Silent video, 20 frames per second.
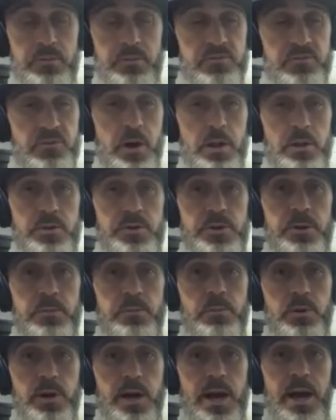follow your
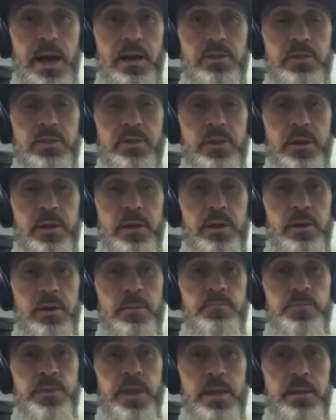breath,
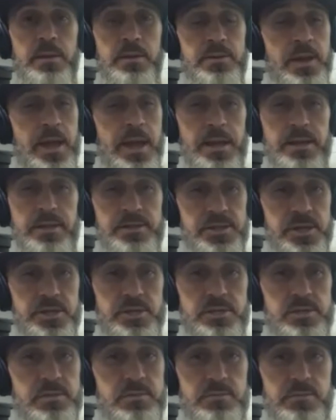and
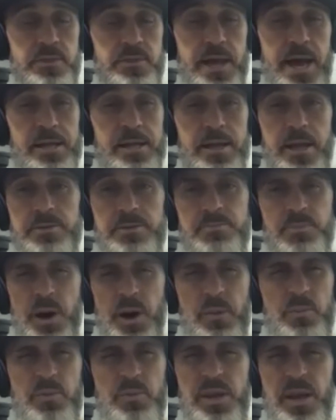just that, it's
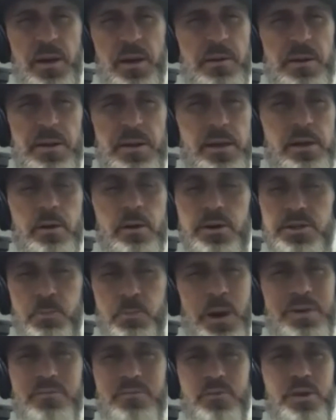probably it's
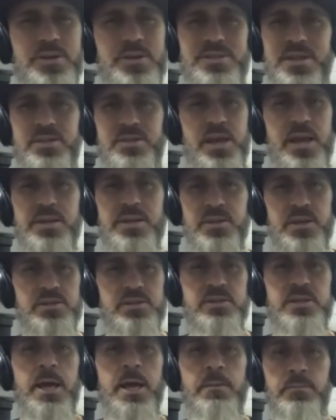mindfulness, it's a
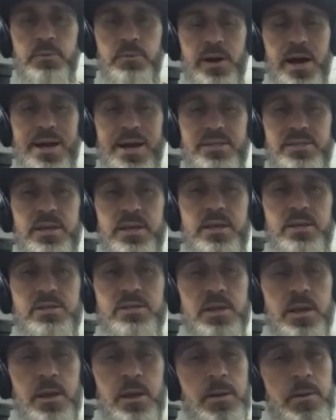zen
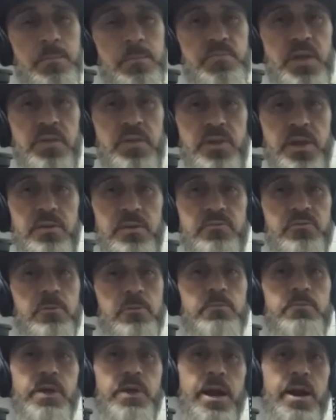practice. And then
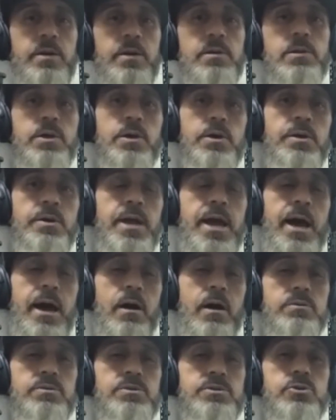from there learn
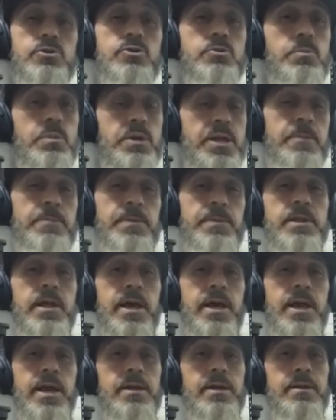how to
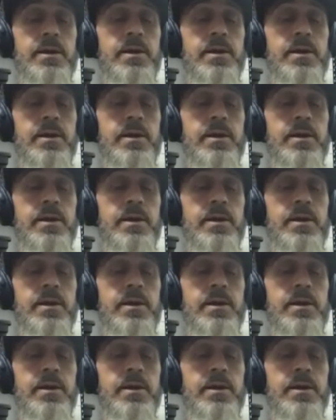manipulate it